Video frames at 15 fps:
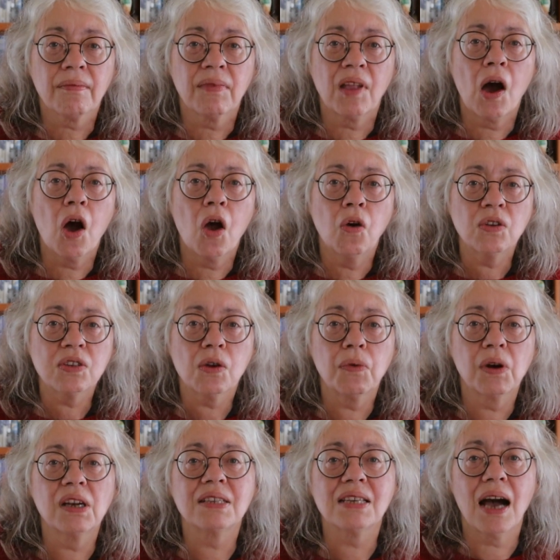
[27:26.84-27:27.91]
Now, I also
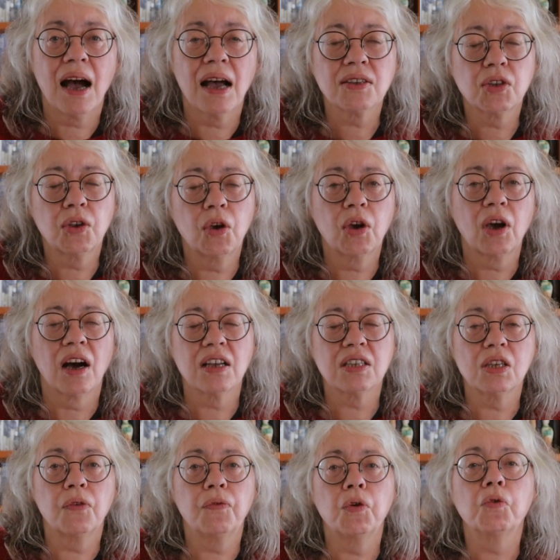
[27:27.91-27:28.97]
wanted to ask you
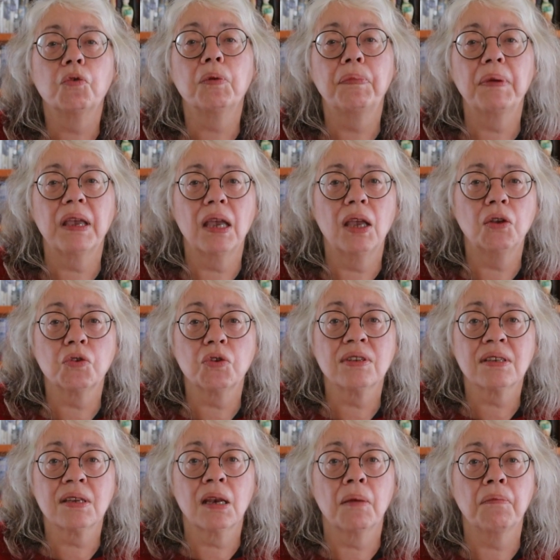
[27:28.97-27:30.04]
guys if you would be
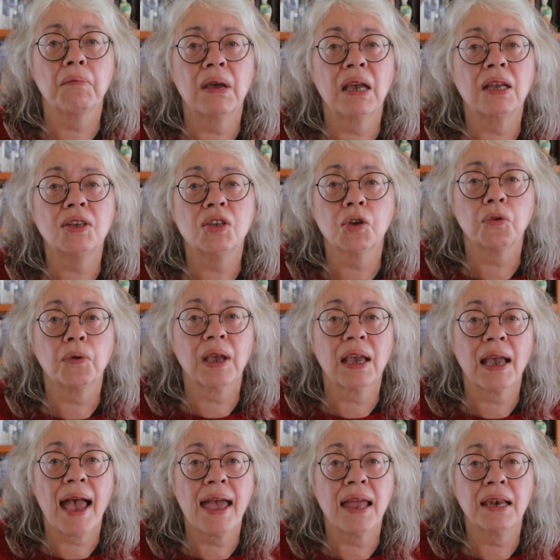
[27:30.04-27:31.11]
interested in me doing
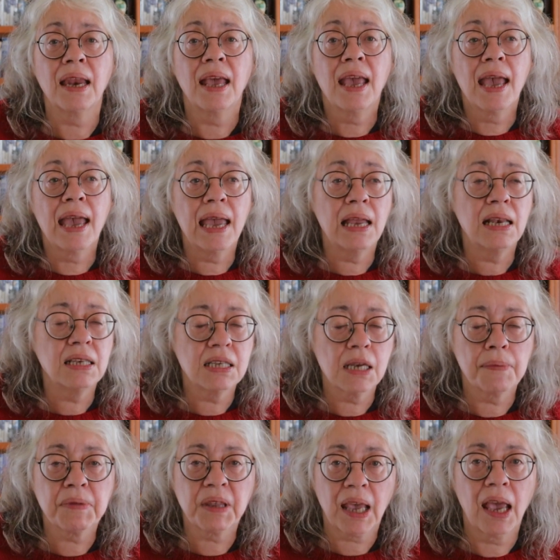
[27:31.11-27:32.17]
an
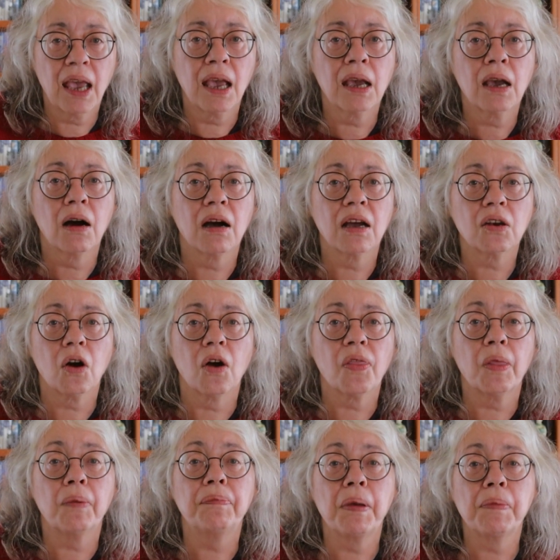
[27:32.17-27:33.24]
in-depth care guide
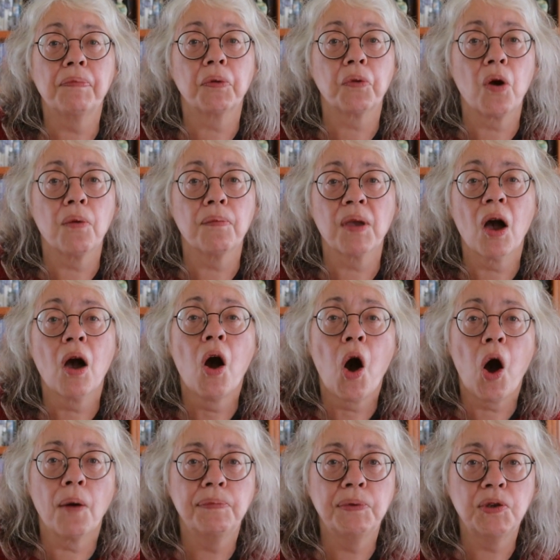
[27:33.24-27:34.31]
on the Peperomia
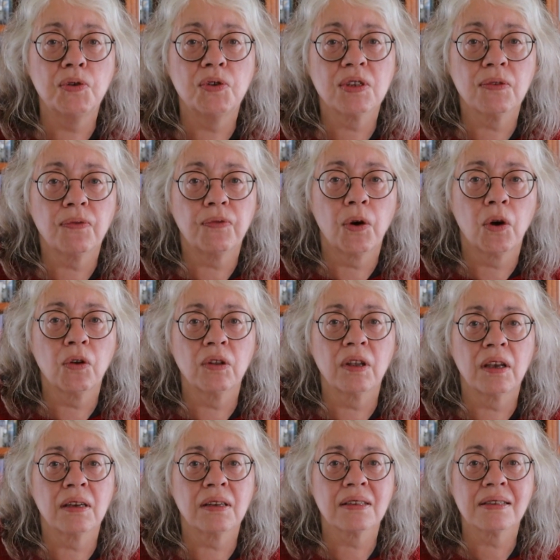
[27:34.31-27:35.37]

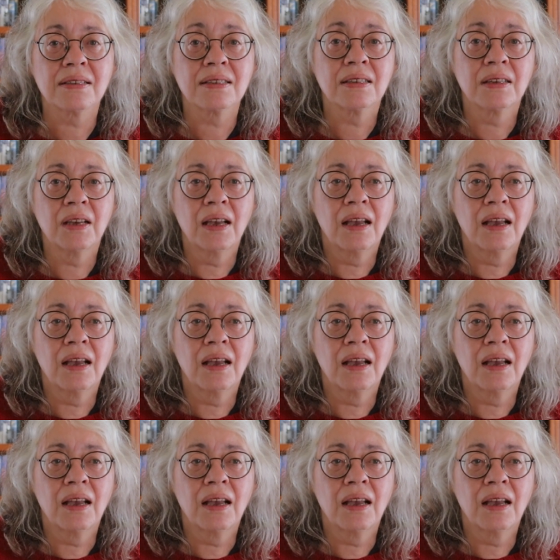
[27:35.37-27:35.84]
obtusifolias.